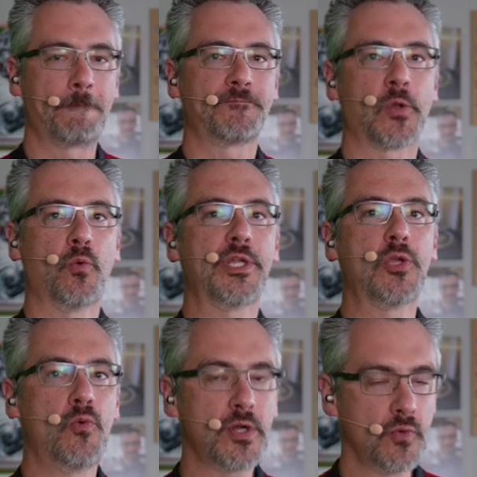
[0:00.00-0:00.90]
well, you
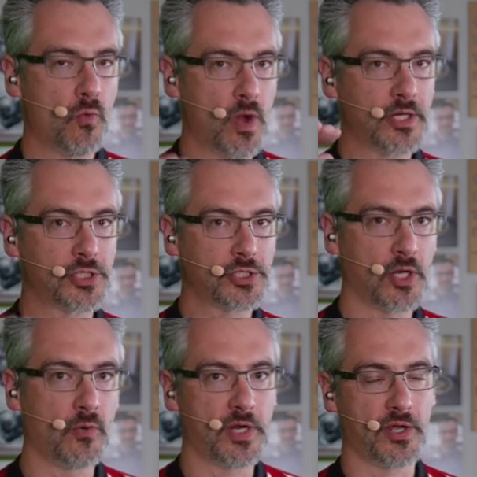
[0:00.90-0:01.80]
wouldn't want to
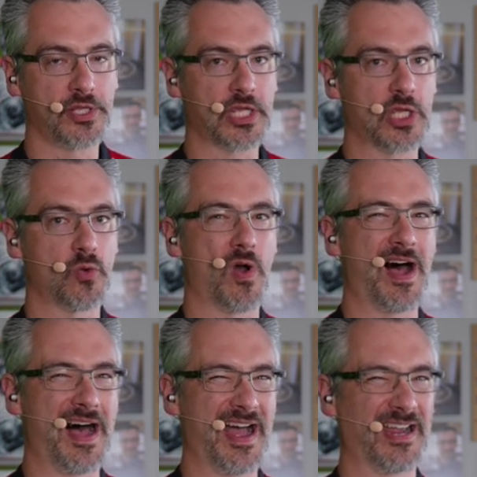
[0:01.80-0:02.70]
show it on the
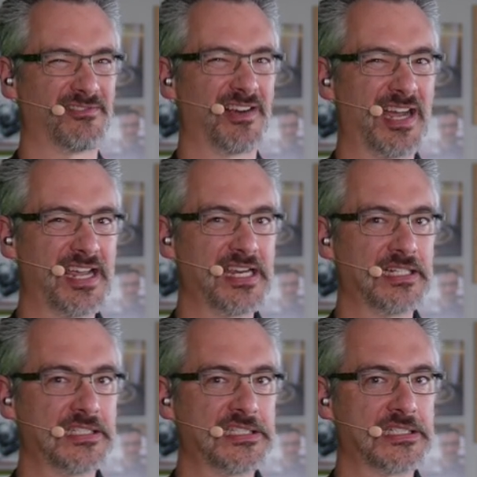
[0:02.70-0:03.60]
UI, right?
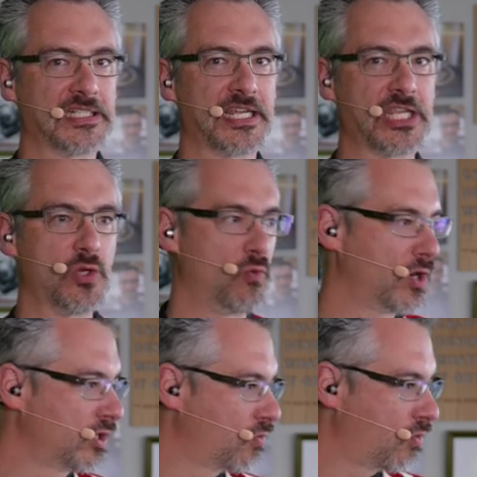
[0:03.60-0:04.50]
Like you
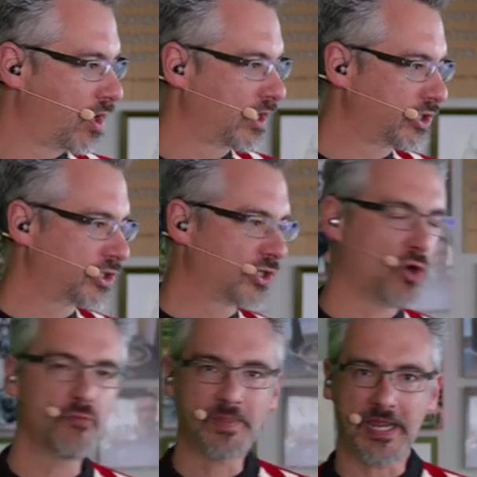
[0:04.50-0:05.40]
wouldn't want to
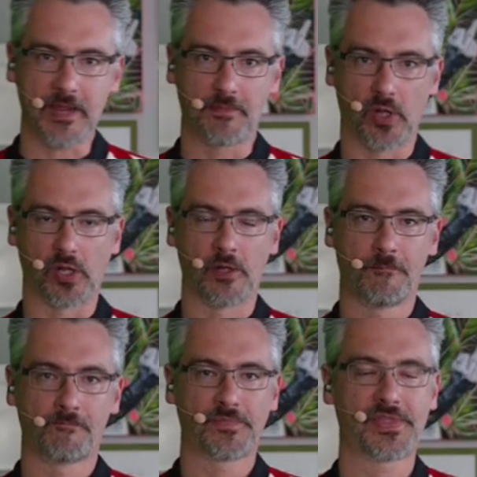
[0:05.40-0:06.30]
show people
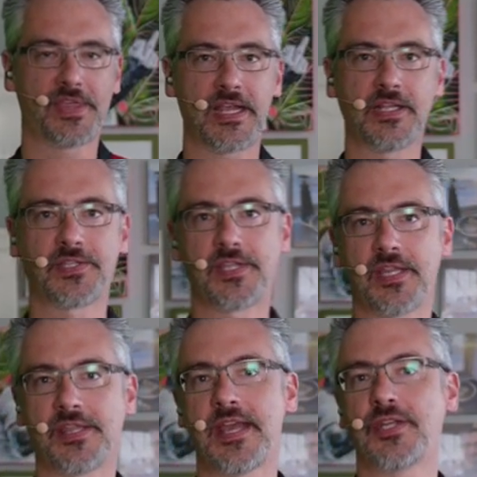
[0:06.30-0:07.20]
things
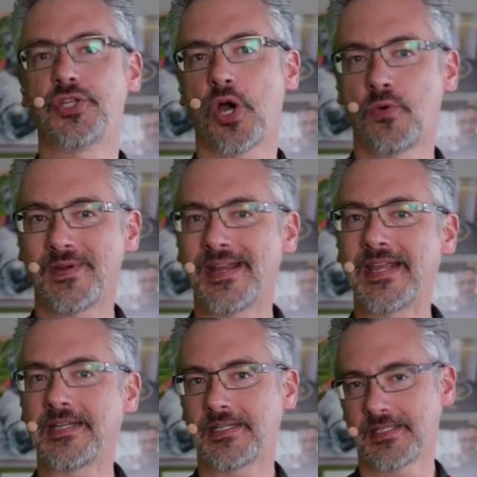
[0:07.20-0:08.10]
that they don't
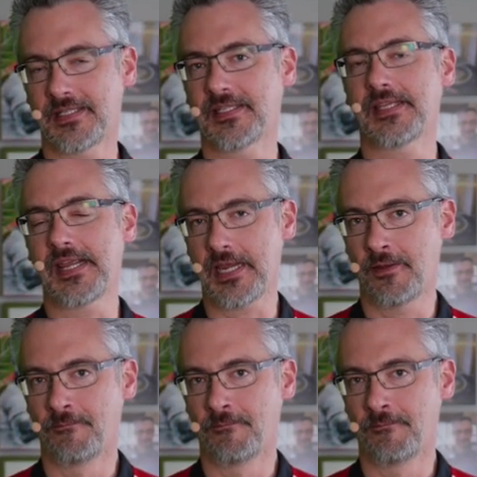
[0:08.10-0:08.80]
need to see.